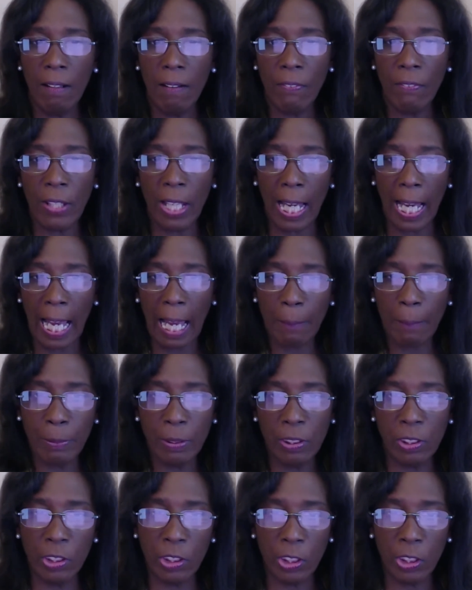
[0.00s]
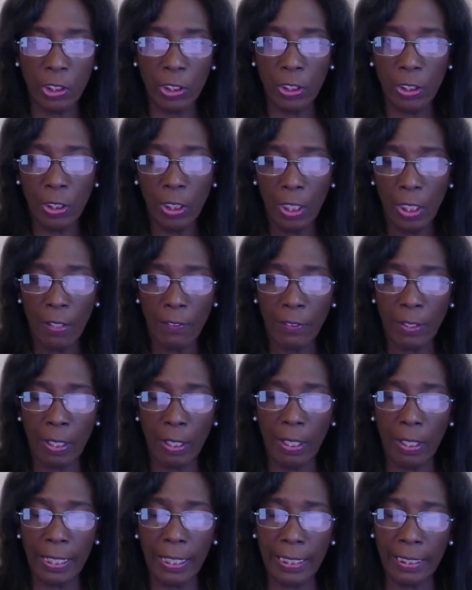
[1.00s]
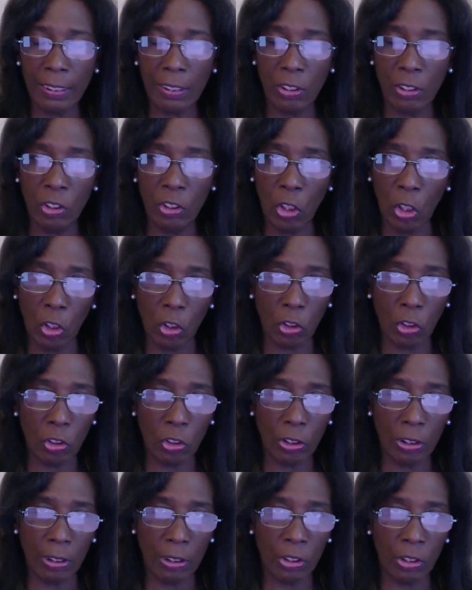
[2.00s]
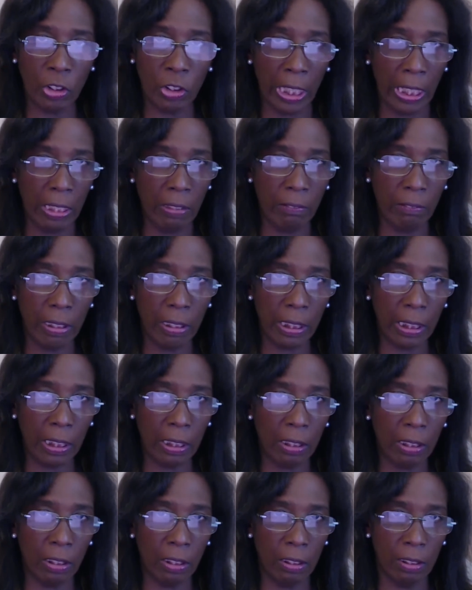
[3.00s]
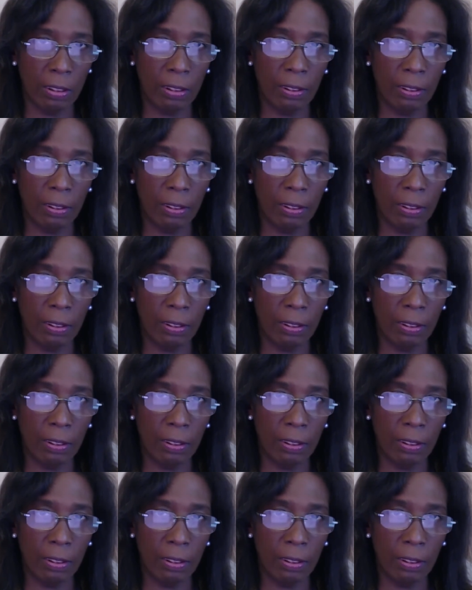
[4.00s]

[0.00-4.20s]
that happens to you that is not generally good.